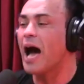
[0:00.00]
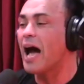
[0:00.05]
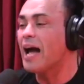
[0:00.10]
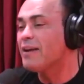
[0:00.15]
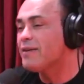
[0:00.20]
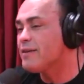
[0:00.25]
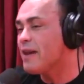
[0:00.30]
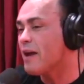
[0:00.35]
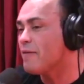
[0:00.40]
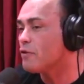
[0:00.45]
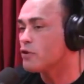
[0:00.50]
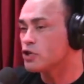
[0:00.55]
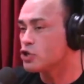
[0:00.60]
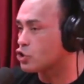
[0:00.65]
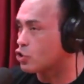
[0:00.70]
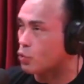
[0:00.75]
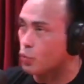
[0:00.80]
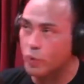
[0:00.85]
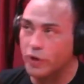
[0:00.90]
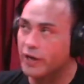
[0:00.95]
never
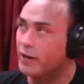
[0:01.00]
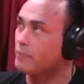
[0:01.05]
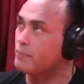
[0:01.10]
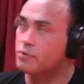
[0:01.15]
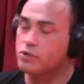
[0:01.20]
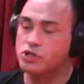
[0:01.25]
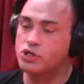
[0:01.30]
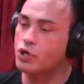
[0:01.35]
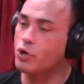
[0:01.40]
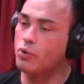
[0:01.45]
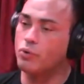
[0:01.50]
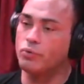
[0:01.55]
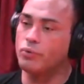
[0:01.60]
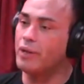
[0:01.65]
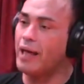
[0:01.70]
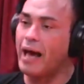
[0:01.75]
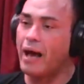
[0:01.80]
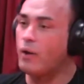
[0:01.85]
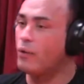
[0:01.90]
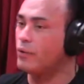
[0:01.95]
screamed so
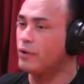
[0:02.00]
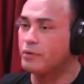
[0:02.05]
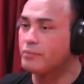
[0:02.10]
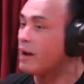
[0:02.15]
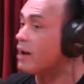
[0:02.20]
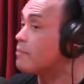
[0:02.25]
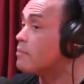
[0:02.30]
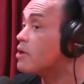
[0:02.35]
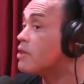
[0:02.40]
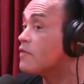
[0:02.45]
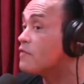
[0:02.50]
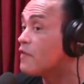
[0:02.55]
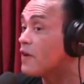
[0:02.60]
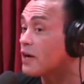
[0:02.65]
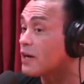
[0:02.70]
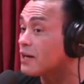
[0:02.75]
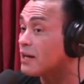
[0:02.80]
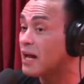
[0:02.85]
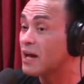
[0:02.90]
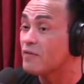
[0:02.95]
loud in my
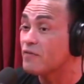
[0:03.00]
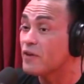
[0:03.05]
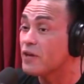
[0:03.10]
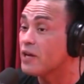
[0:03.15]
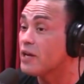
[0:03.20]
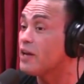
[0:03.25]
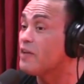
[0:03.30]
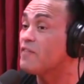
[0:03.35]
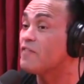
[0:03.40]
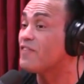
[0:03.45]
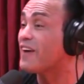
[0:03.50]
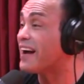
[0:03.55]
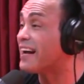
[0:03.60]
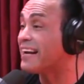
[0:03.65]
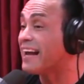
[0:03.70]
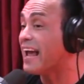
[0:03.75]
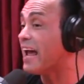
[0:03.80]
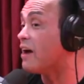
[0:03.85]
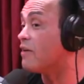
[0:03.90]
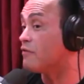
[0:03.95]
motherfucking life at any fight
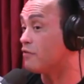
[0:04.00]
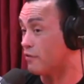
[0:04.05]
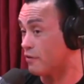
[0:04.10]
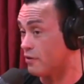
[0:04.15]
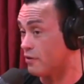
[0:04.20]
ever.